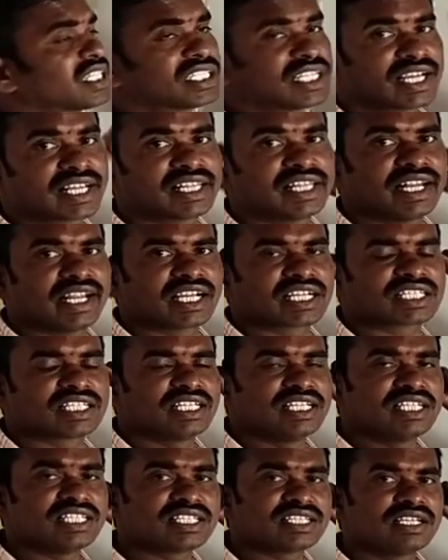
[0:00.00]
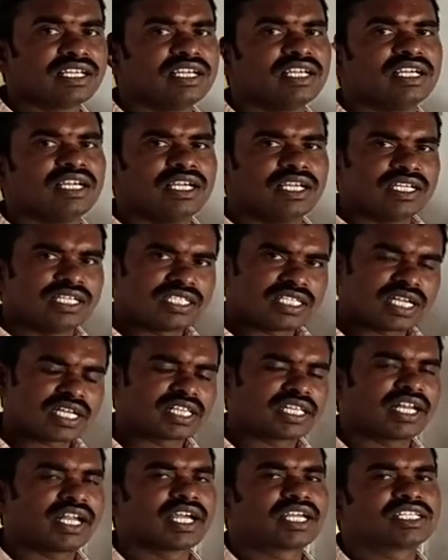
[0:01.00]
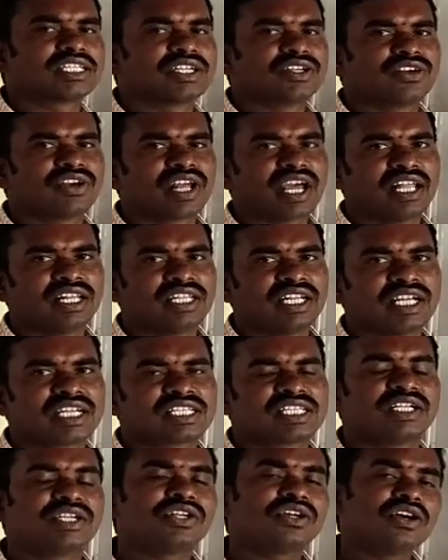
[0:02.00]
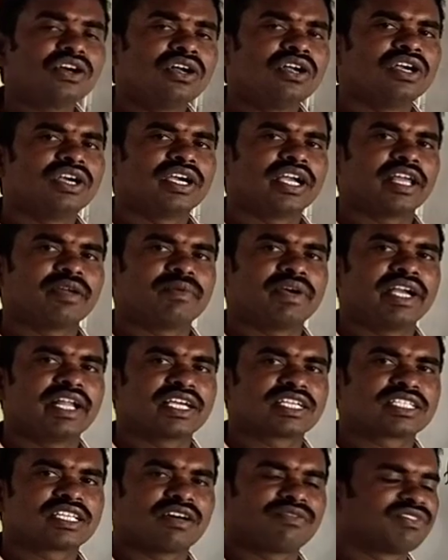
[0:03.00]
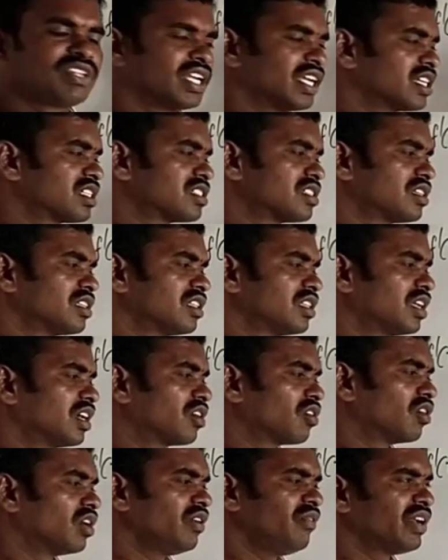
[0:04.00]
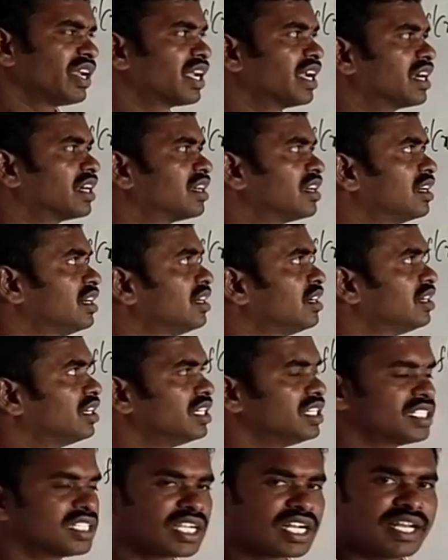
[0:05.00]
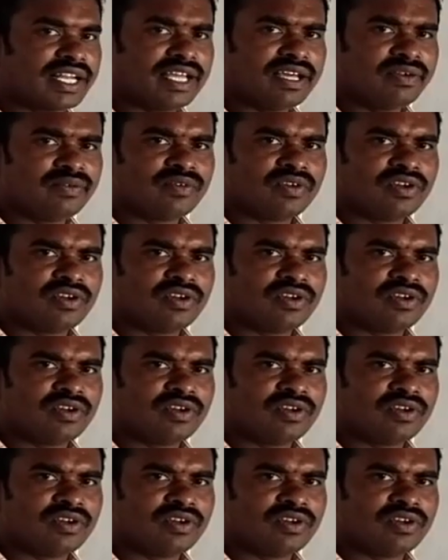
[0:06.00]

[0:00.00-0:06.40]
sec 3x is sec 3x into tan 3x into d by dx of 3x. That only we get. Is it clear?